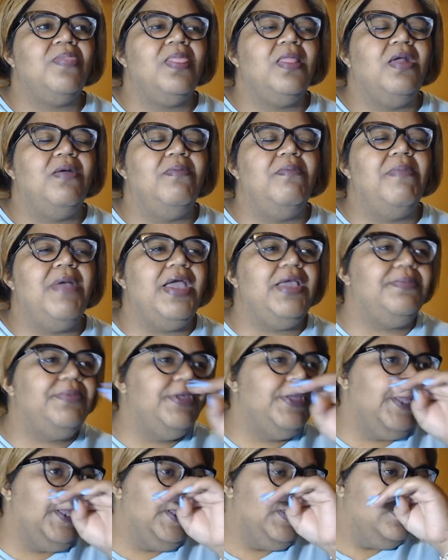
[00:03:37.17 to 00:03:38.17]

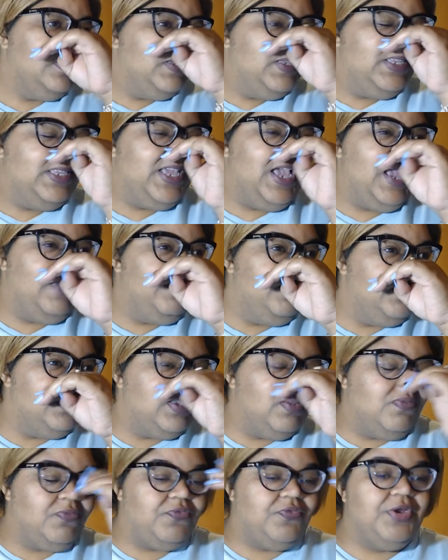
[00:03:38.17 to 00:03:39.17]
maybe gave you
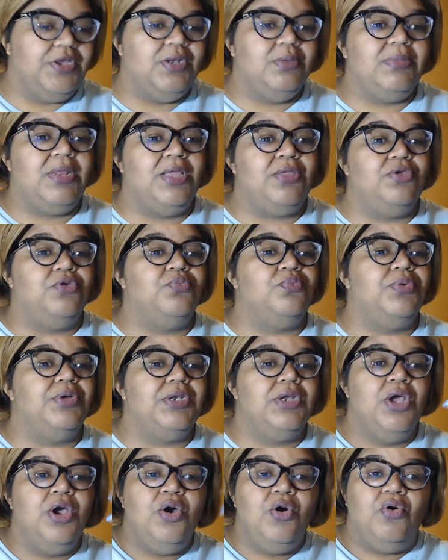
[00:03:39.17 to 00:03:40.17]
some freedom that you would,
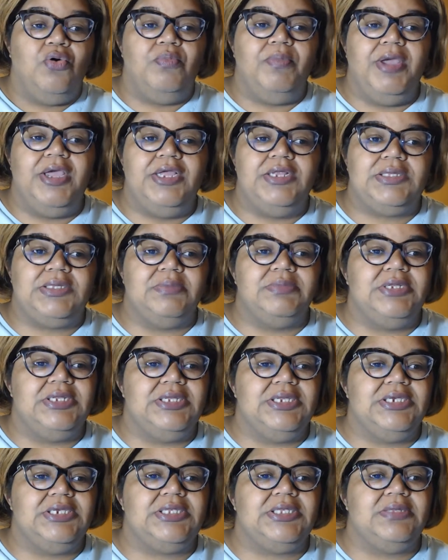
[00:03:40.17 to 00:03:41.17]
or made some
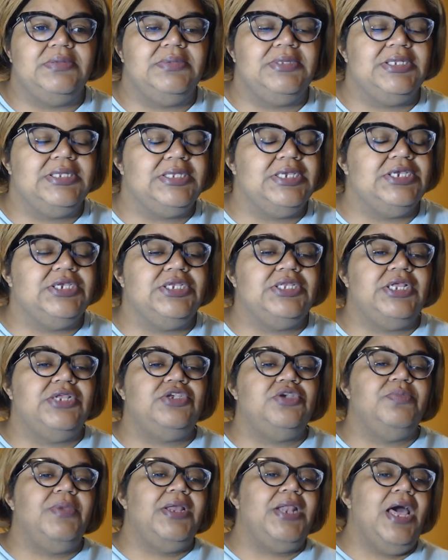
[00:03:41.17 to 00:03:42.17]
decisions that
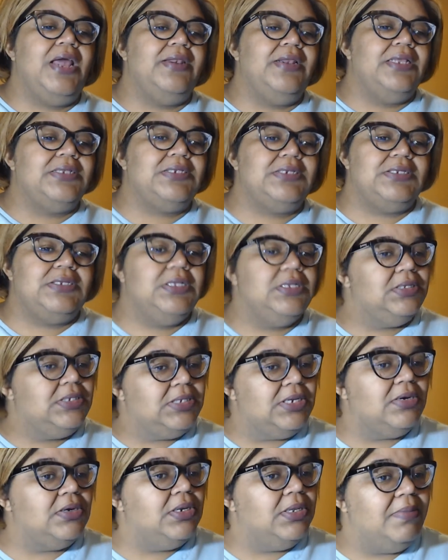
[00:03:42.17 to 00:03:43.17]
you may not
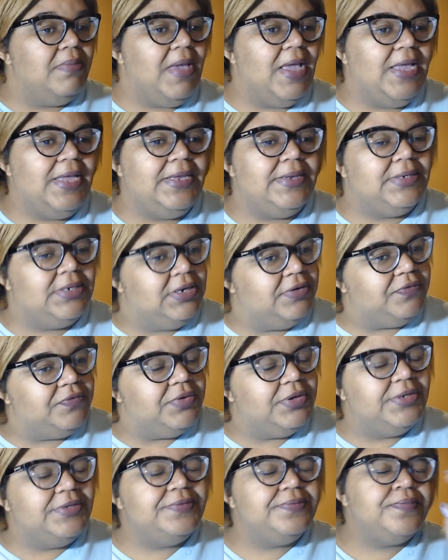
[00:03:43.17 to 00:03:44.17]
necessarily made
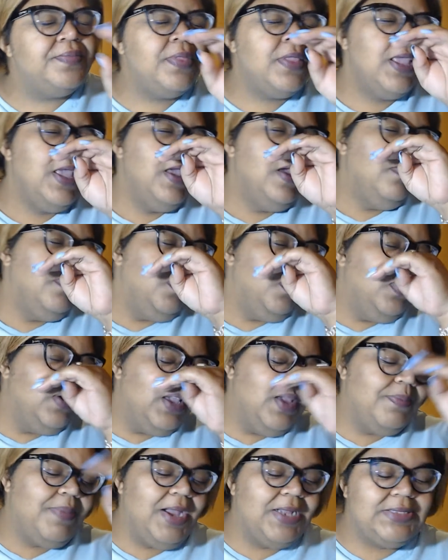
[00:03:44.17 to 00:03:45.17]
differently. But we'll
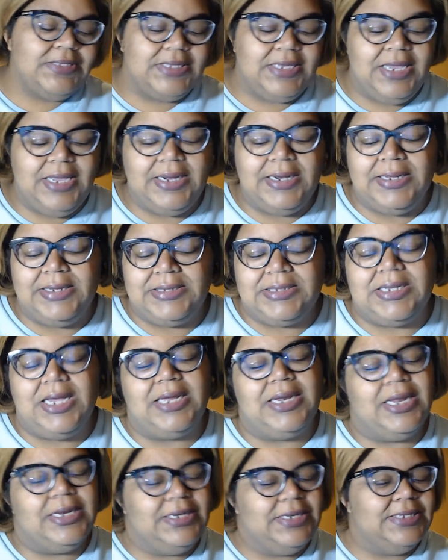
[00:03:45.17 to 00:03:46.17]
get back to Candy and
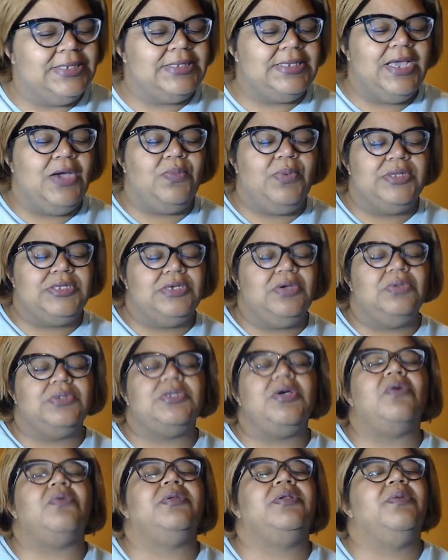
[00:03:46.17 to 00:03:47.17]
Todd. I did say I wasn't going to
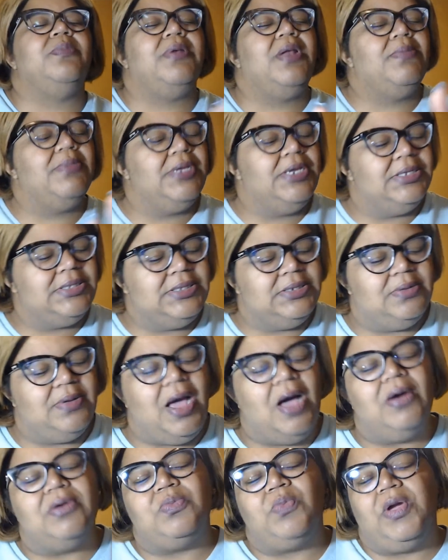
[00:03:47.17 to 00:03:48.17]
talk with them, but I'm going to get to
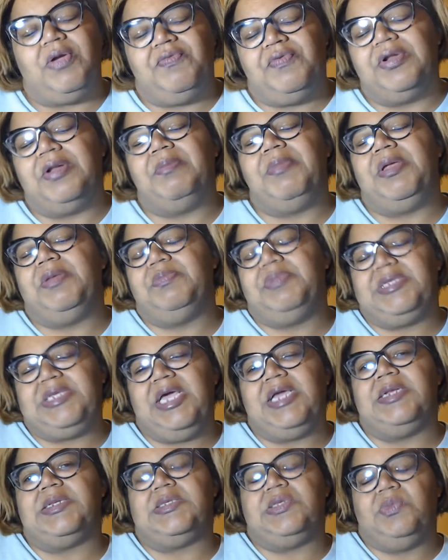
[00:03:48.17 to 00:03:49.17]
I'll wait for the meat and
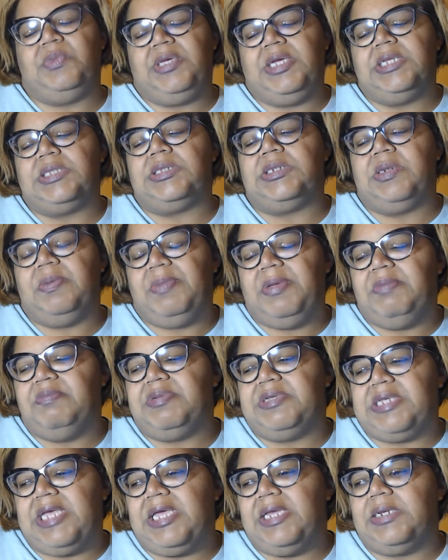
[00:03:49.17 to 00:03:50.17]
potatoes till we get to the meat and
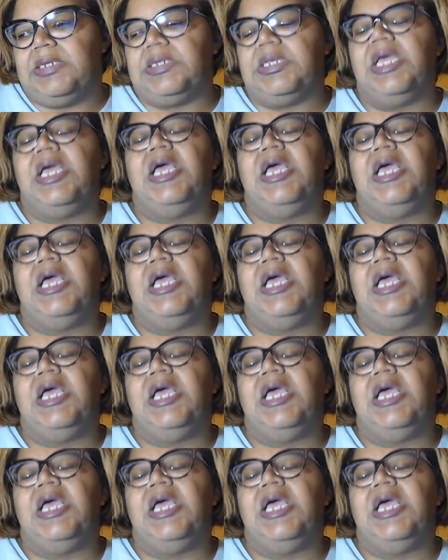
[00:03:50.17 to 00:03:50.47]
potatoes.